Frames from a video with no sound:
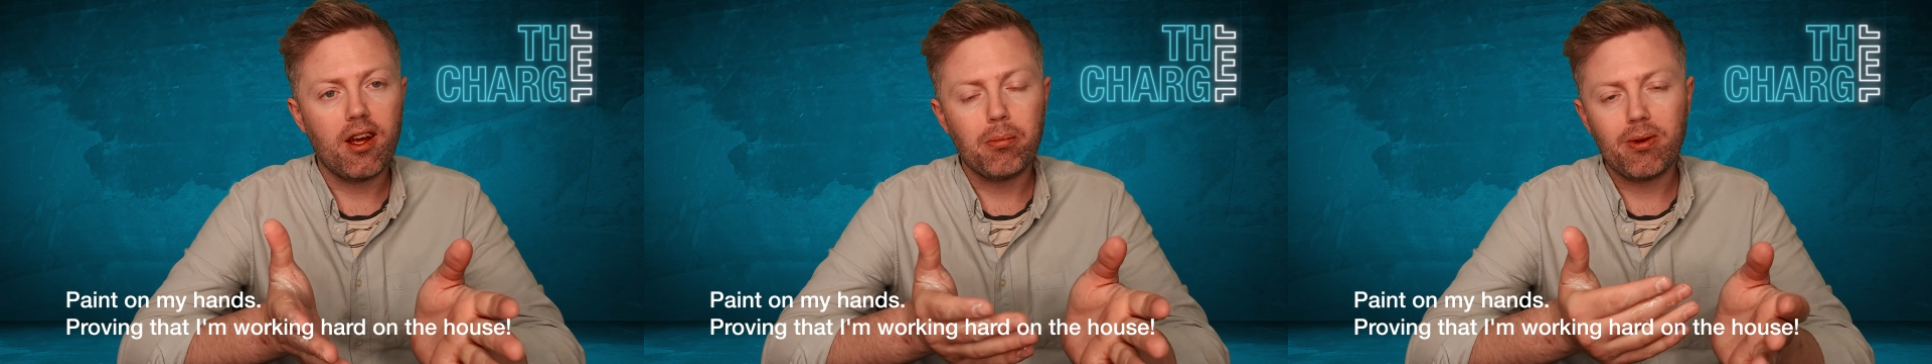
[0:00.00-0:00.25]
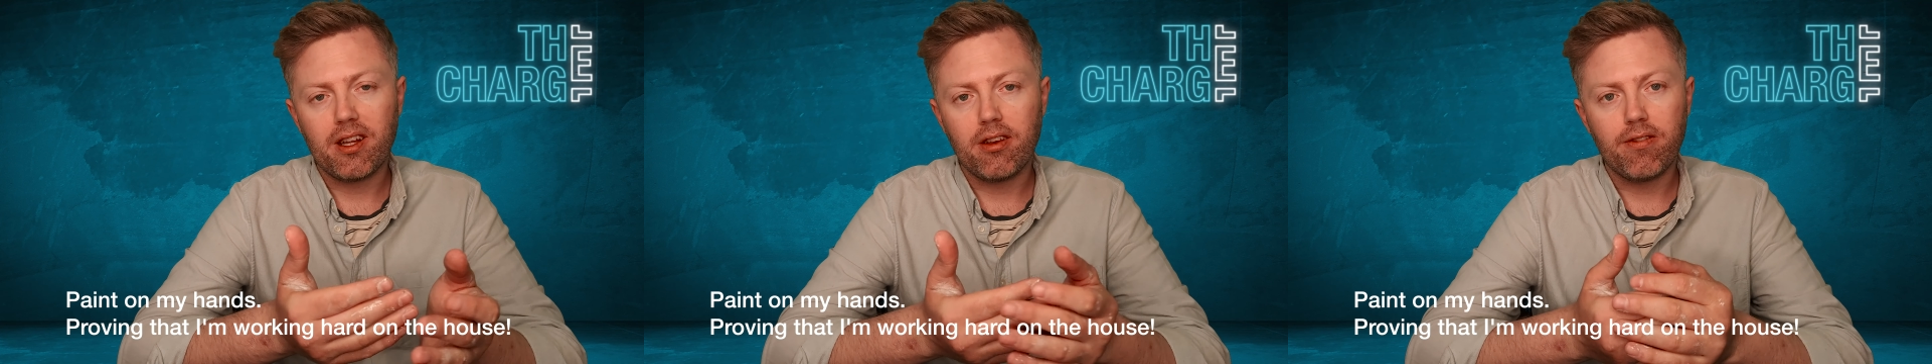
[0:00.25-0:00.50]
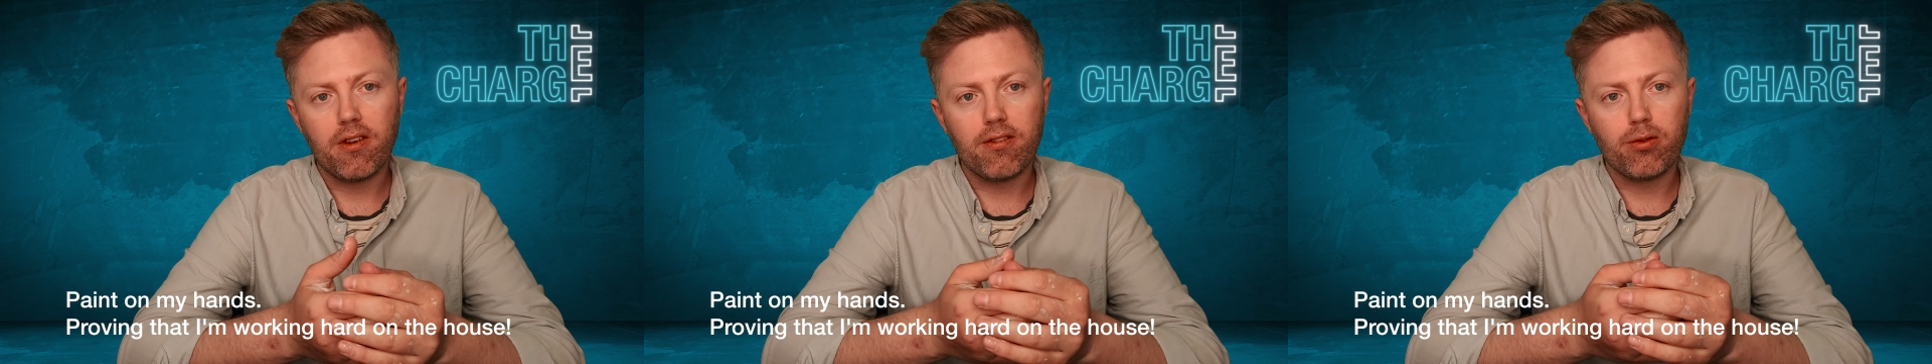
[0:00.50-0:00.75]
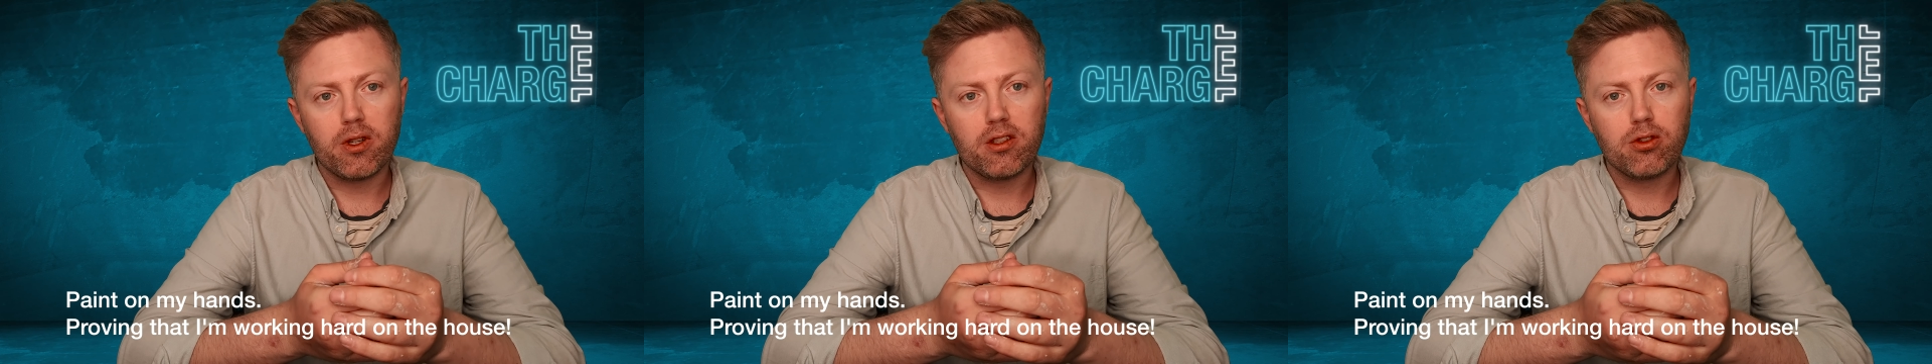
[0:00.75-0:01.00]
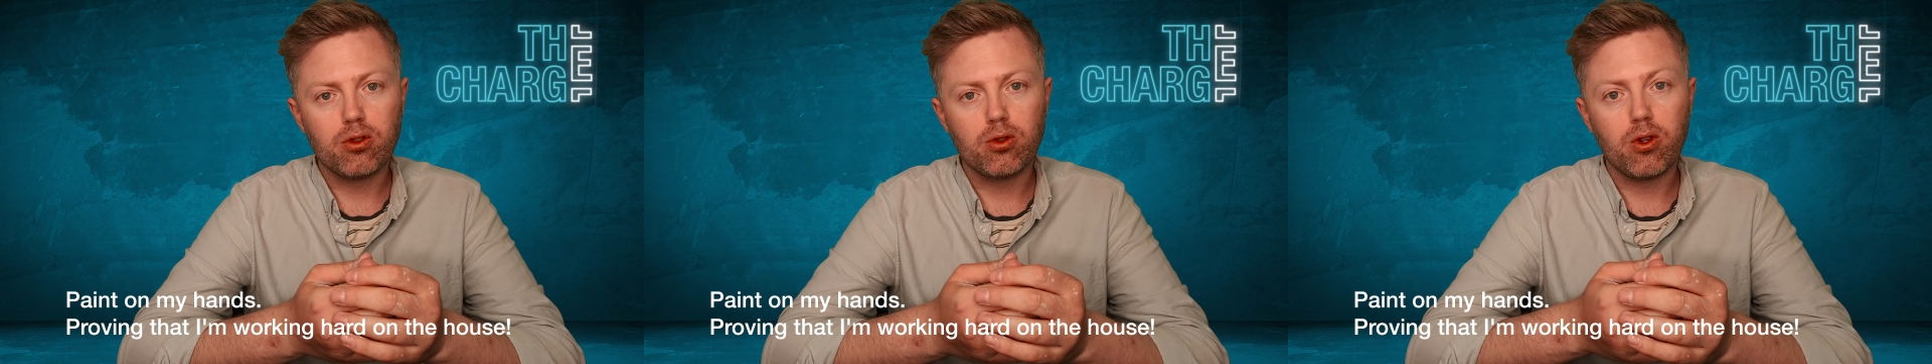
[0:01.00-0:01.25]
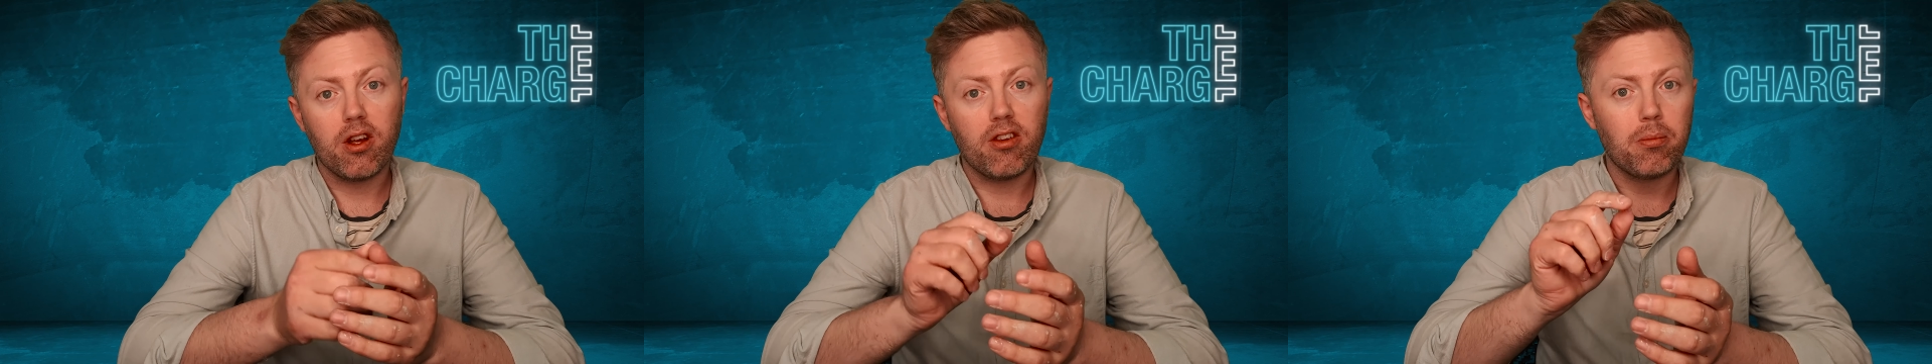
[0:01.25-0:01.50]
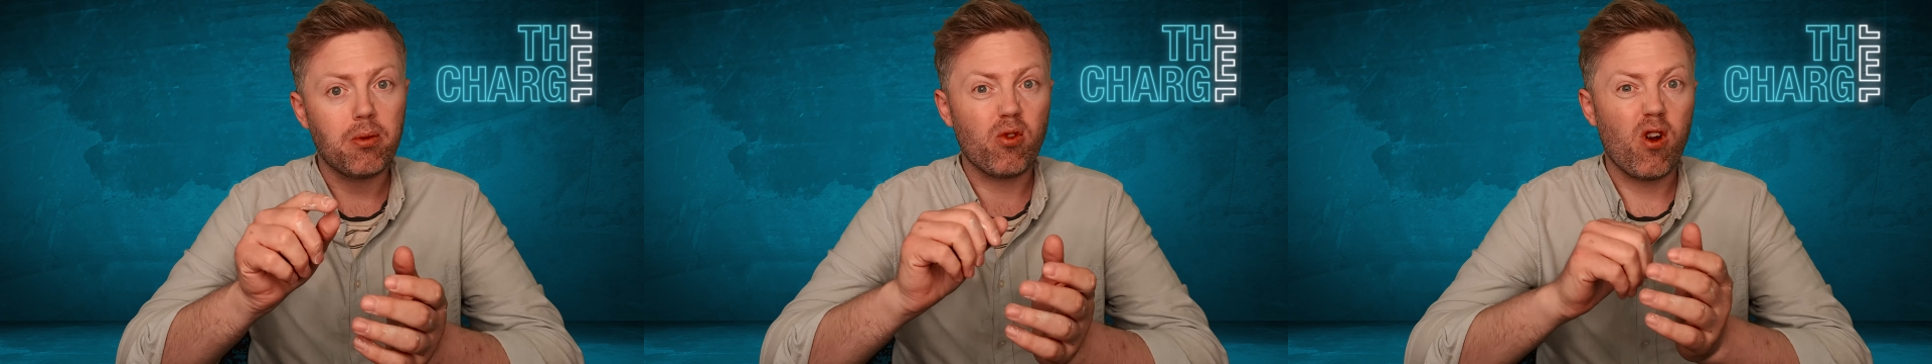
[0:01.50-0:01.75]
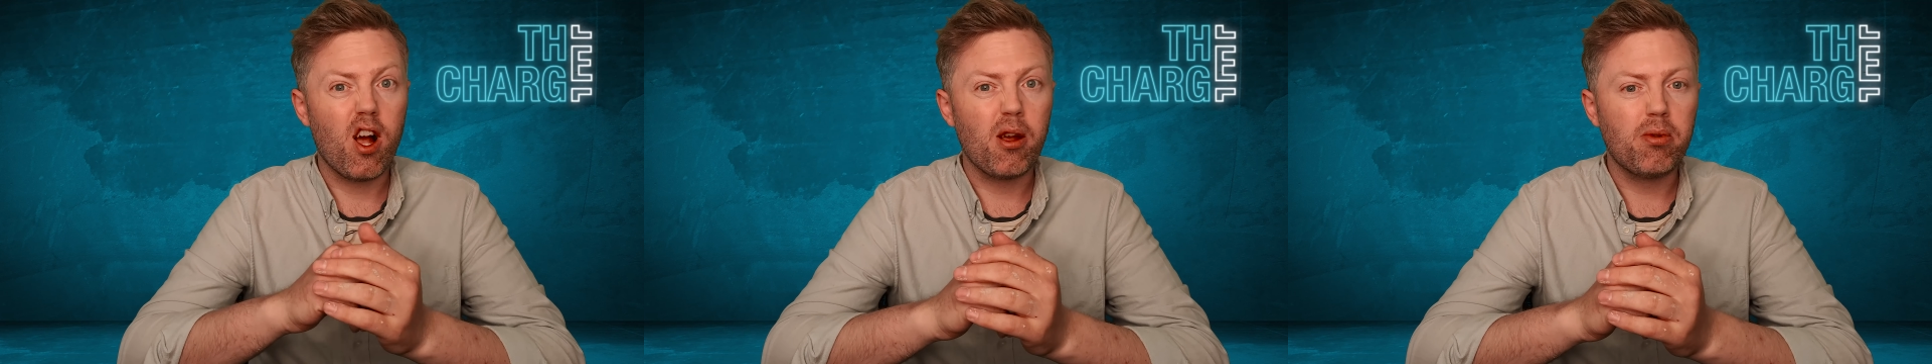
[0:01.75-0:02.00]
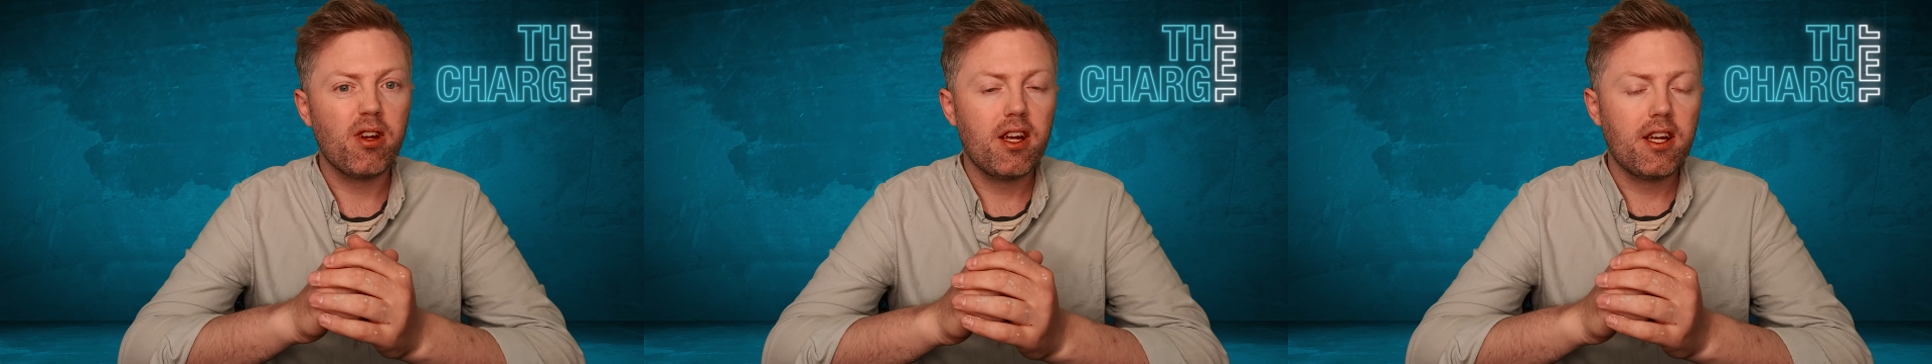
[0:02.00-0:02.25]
Please feel free to subscribe